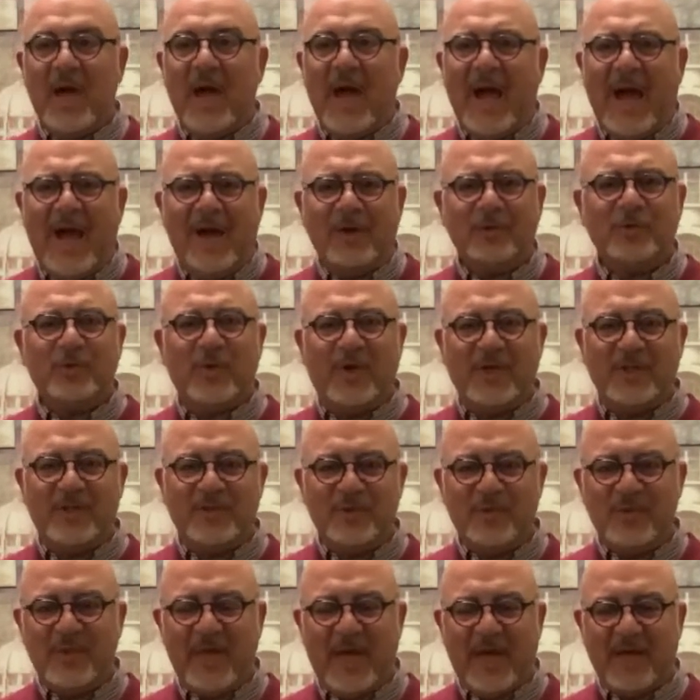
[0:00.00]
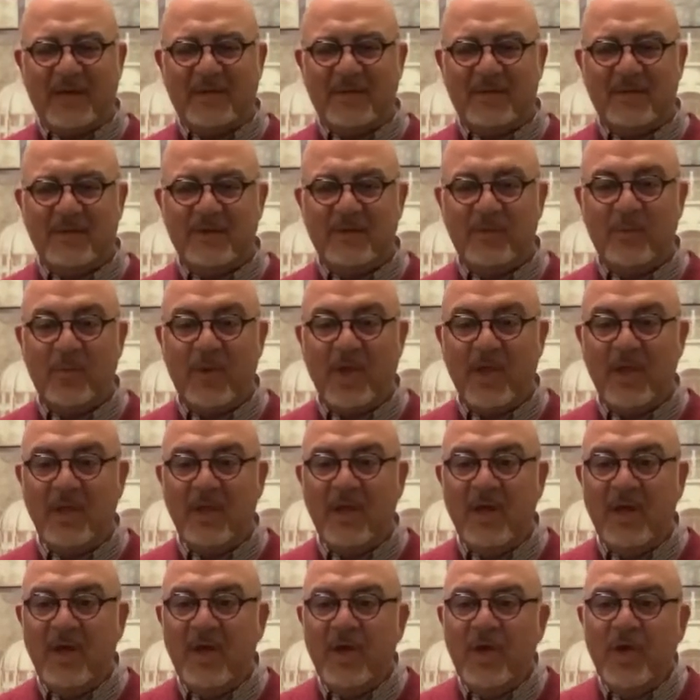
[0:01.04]
How do I do that?
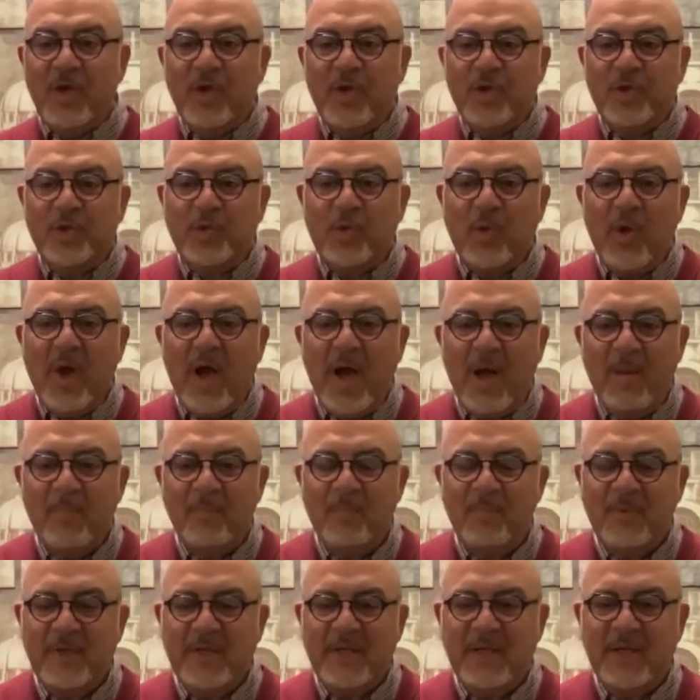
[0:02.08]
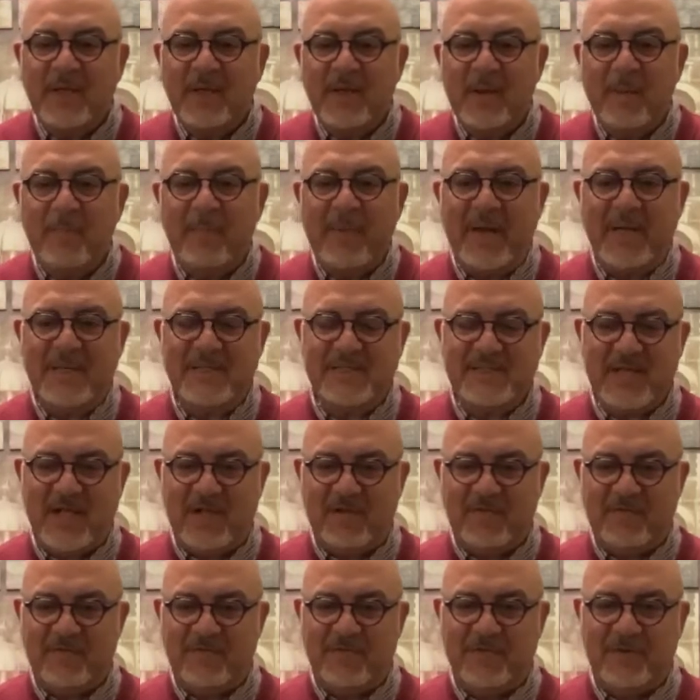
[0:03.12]
Well, through humbling
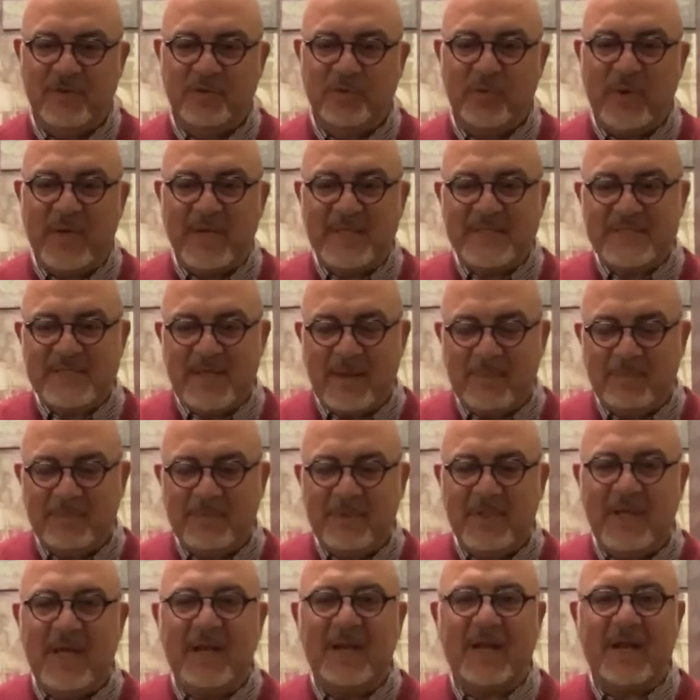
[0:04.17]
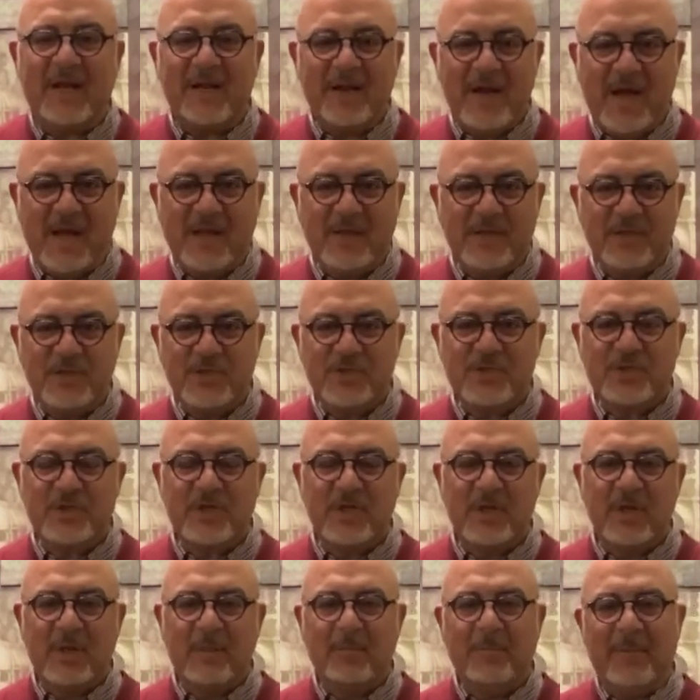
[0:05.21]
myself to accept and acknowledge
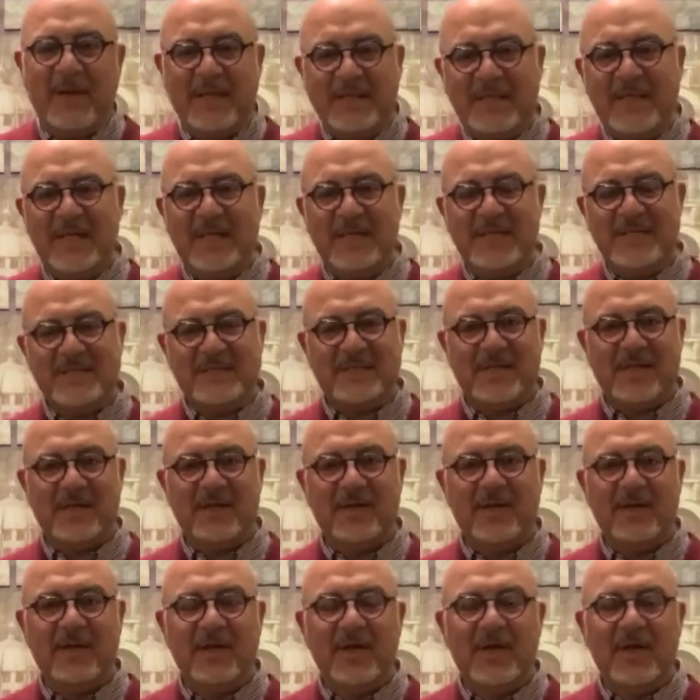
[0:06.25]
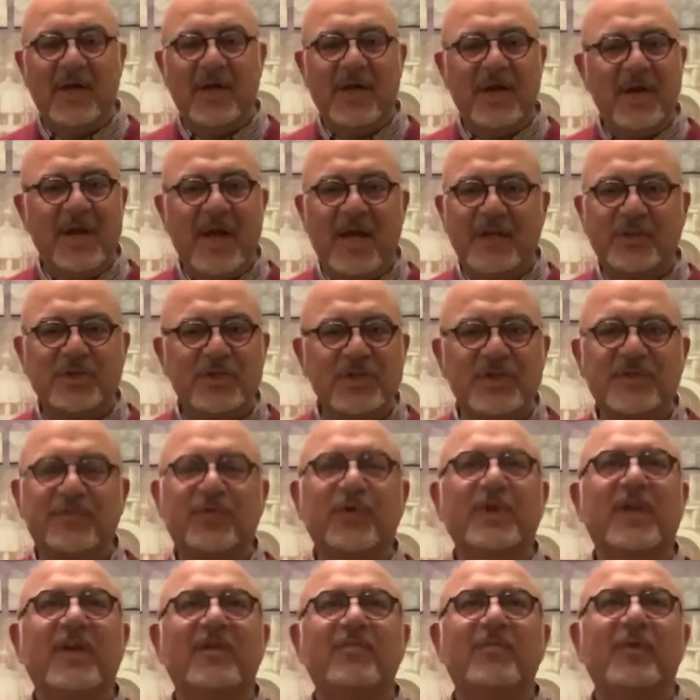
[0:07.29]
my daily sin. Not just
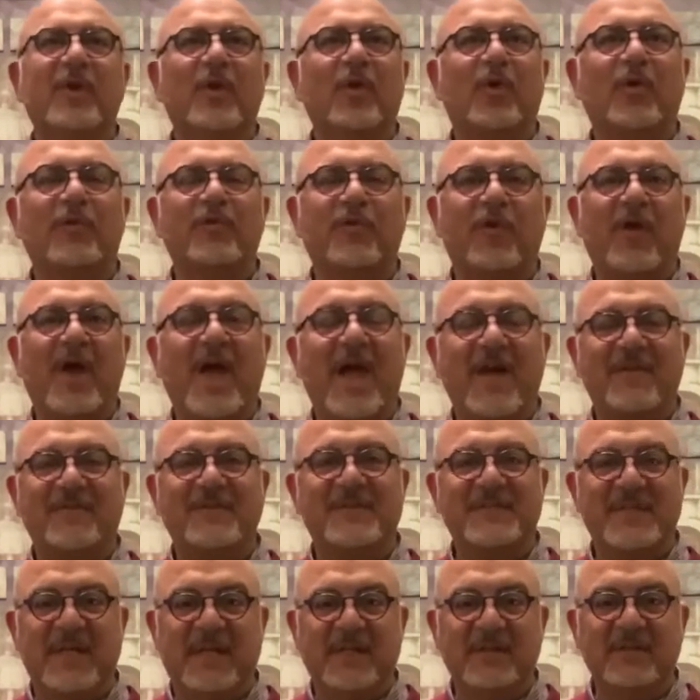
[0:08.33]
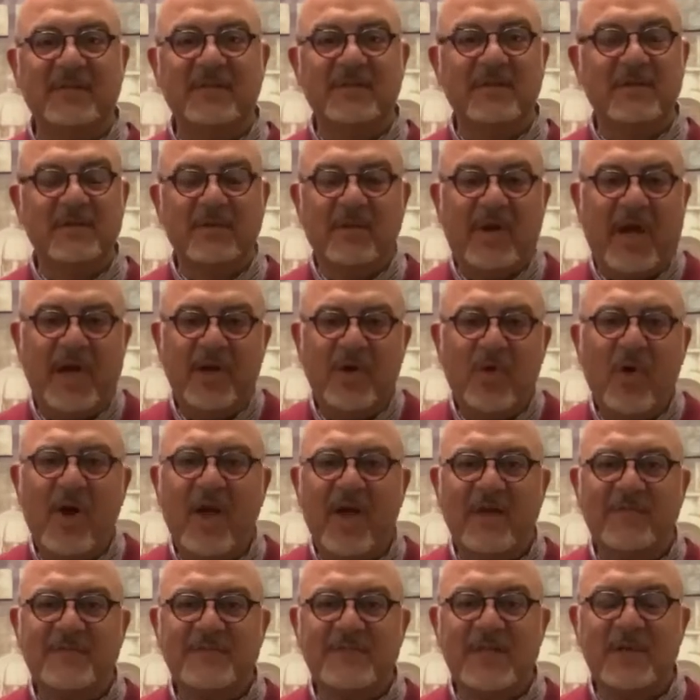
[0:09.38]
forgive me, Lord, for I have sinned. I know I
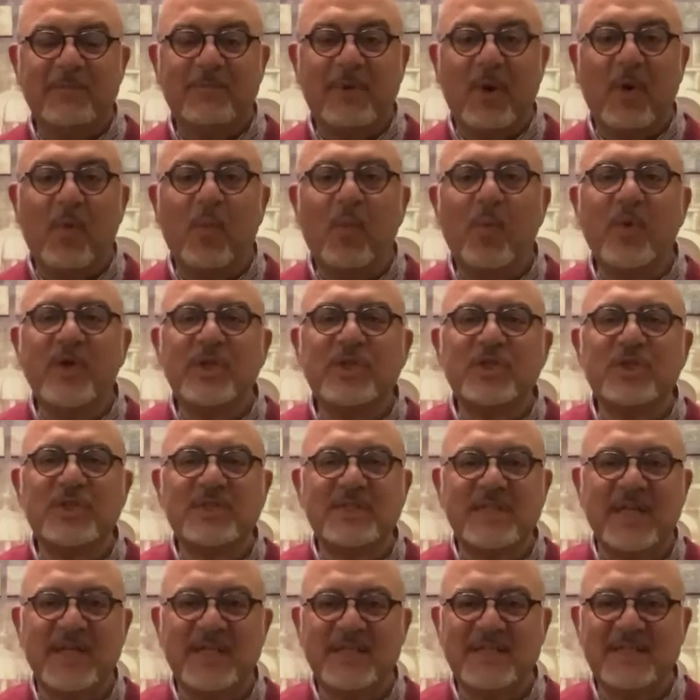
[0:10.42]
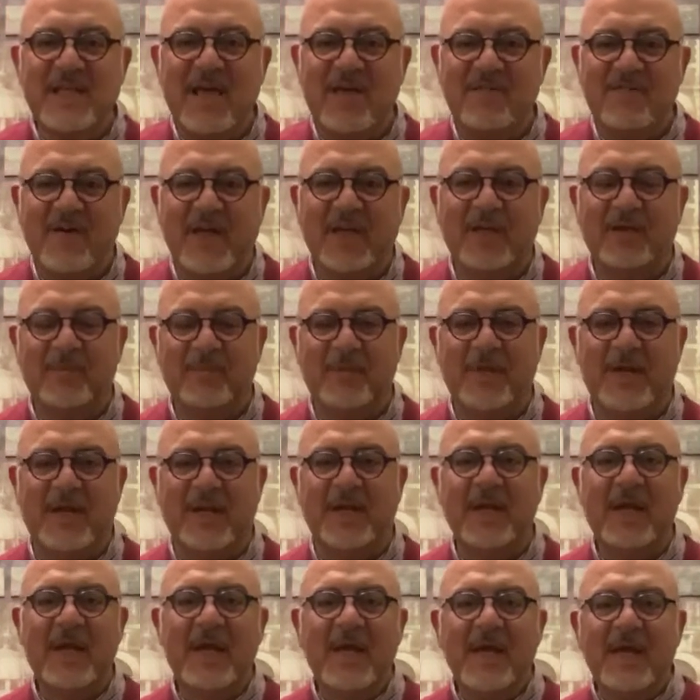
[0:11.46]
have sinned, but which sins have I
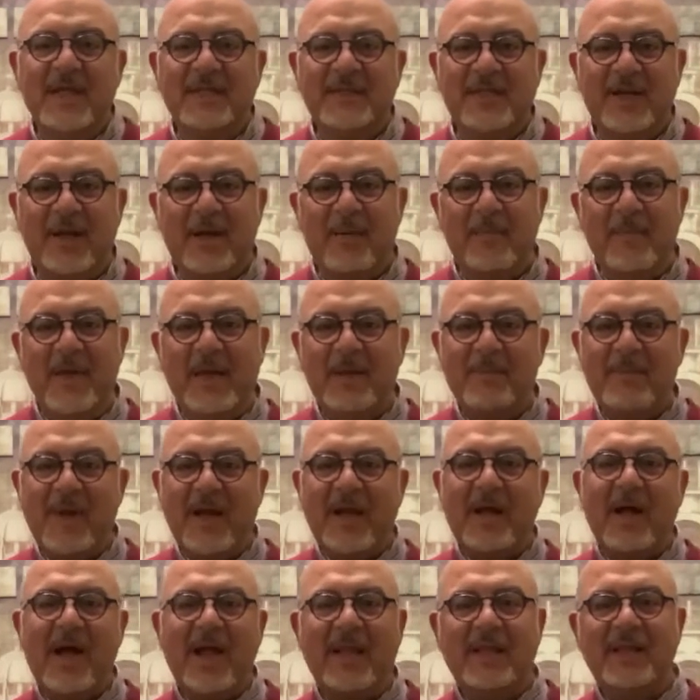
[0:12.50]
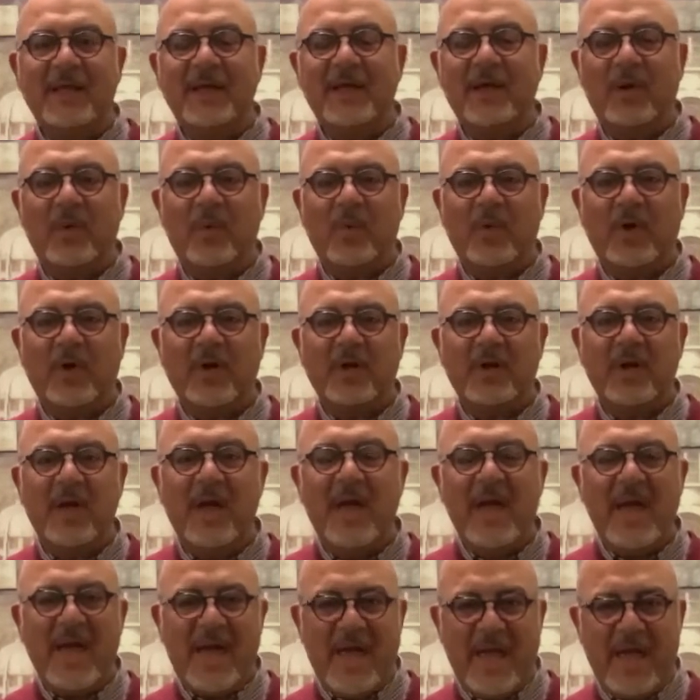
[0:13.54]
committed? Did I make my colleague at work
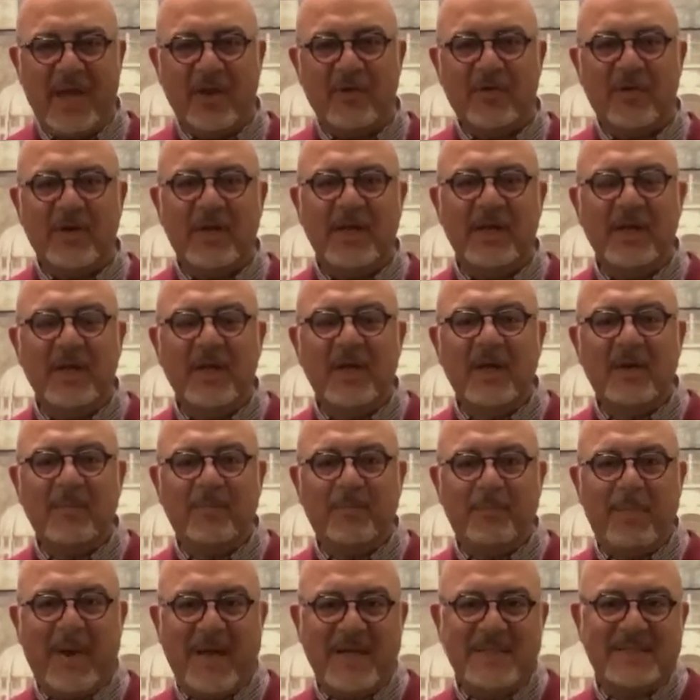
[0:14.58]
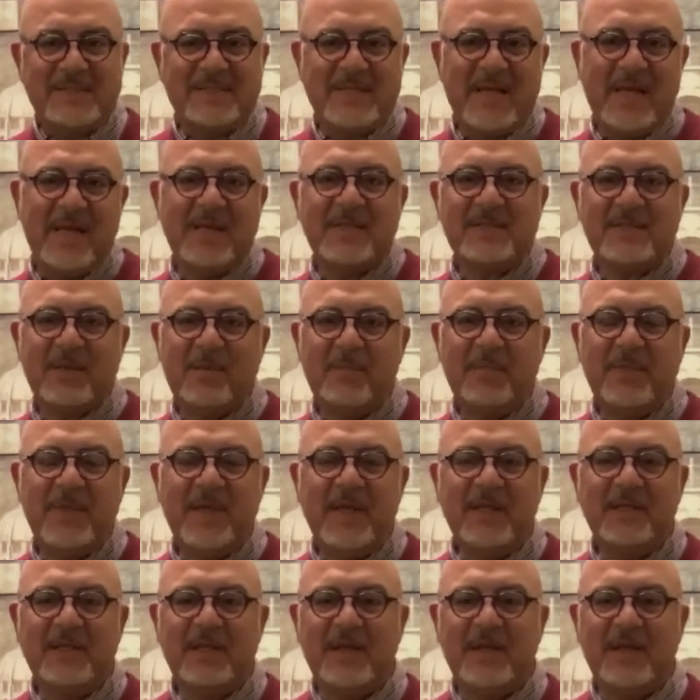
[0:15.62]
angry by saying something?